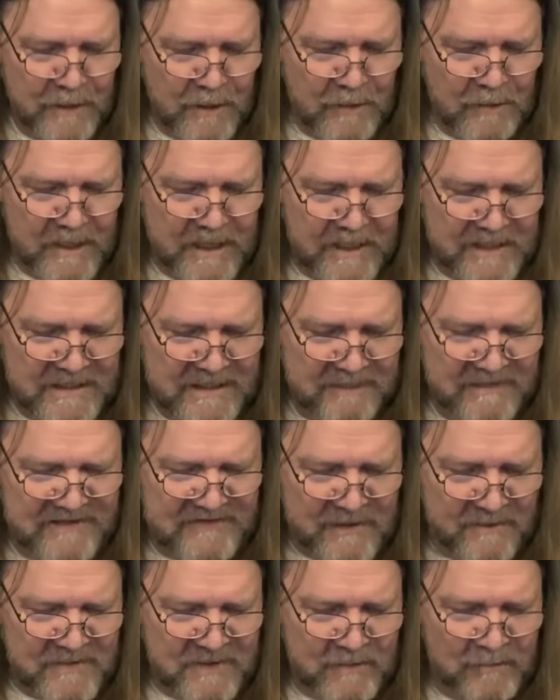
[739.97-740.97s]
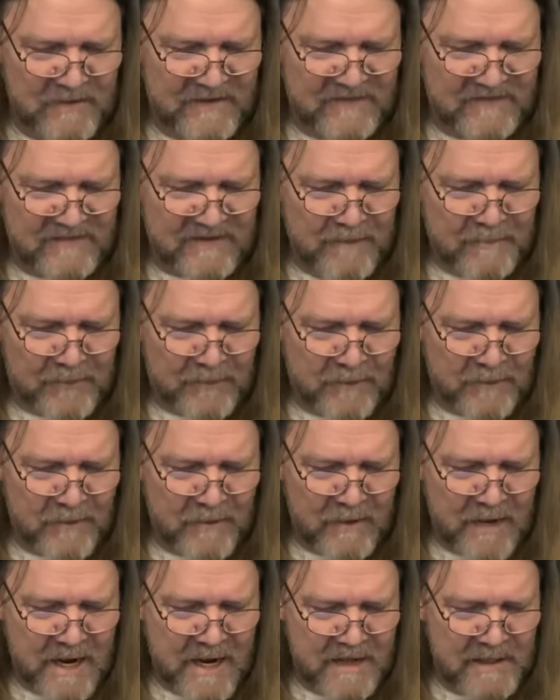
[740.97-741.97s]
All right. Give me something with this Emperor
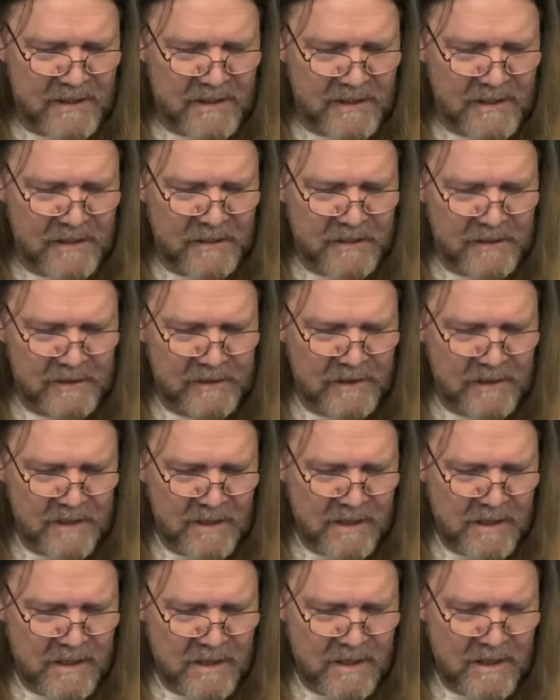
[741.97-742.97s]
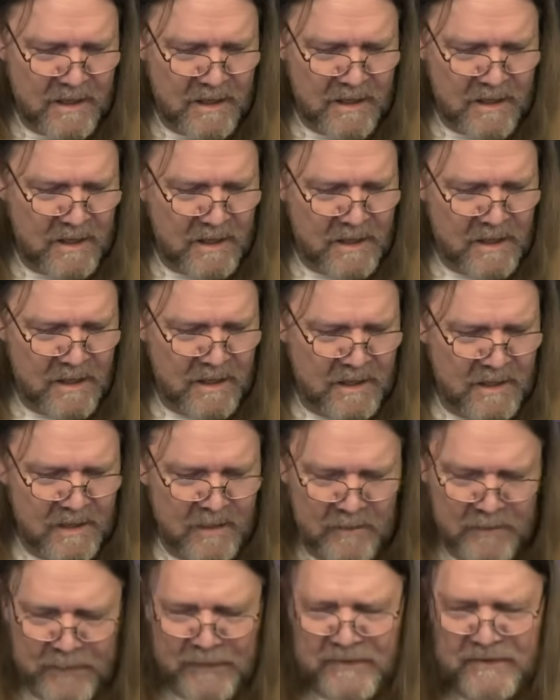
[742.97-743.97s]
right here.
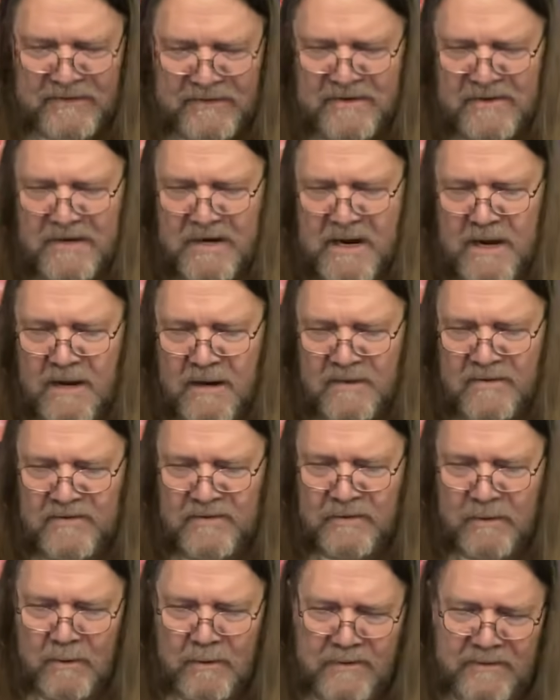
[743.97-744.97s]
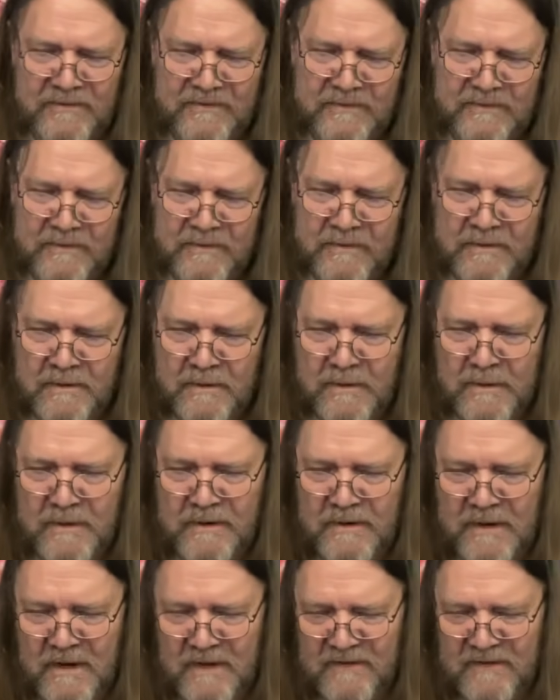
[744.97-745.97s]
Let me put this together, Source.
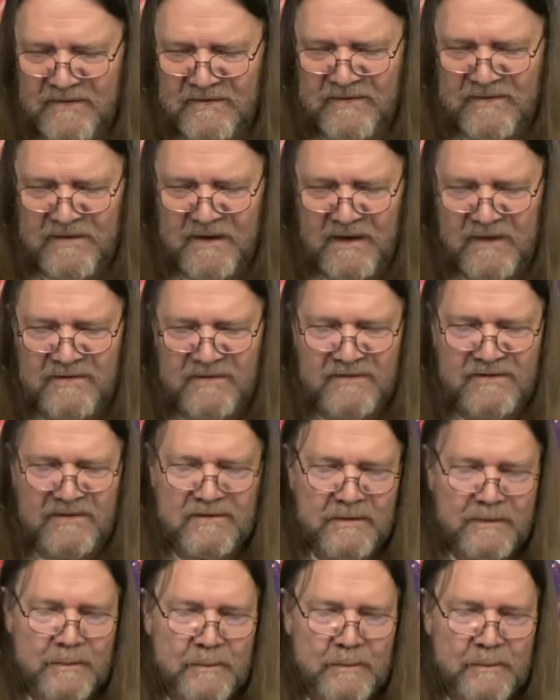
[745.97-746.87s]
Yeah, six.